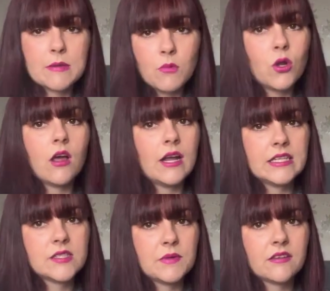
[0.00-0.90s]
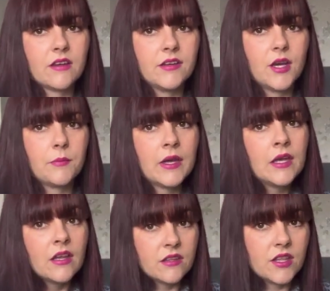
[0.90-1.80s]
more likely to be sewn up
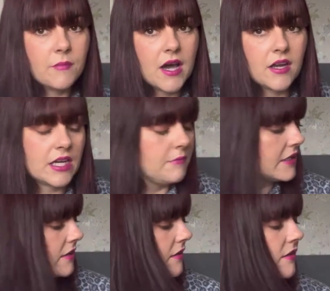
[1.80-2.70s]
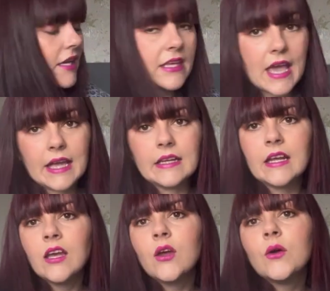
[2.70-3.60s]
than the Marnie, because again,
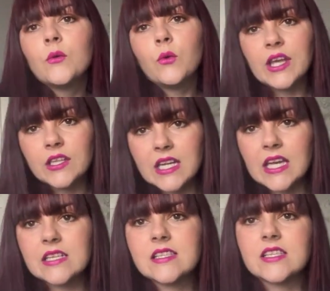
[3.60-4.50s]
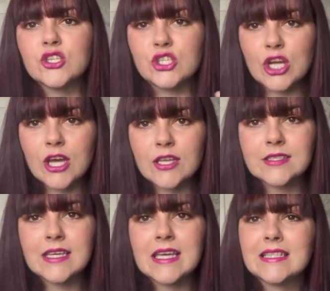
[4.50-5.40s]
with knits and
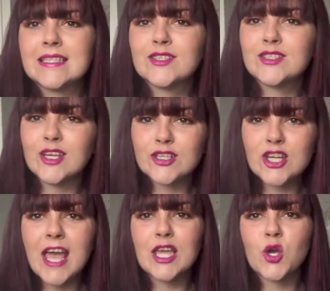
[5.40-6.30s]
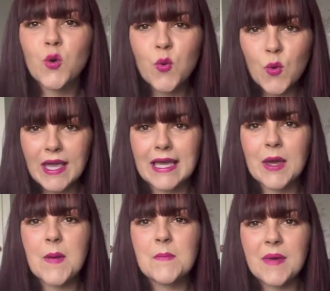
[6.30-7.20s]
jerseys, it's such a quick
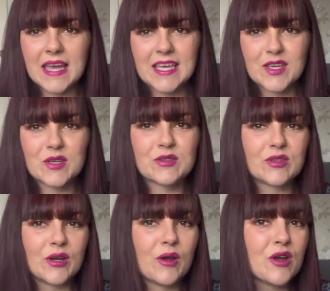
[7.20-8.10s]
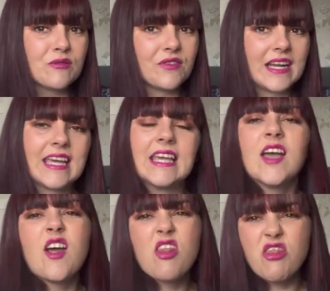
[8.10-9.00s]
make. So hopefully
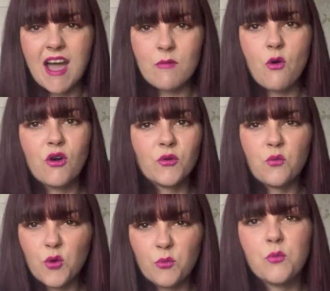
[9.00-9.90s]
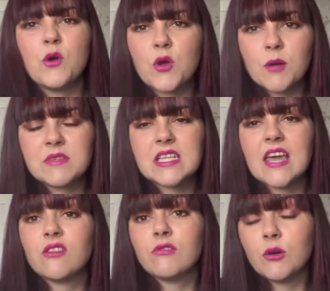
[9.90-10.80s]
that one will come
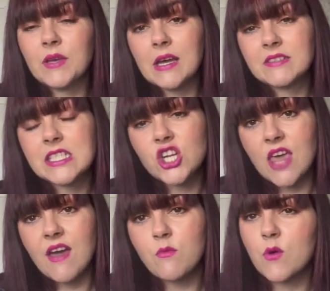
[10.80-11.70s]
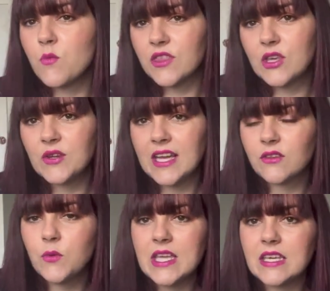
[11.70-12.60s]
together and I'll be able to share that one with you
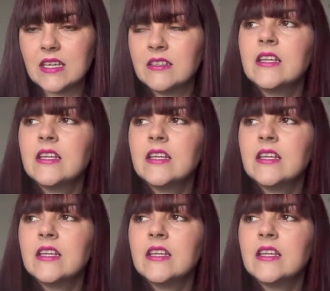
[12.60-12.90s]
next week.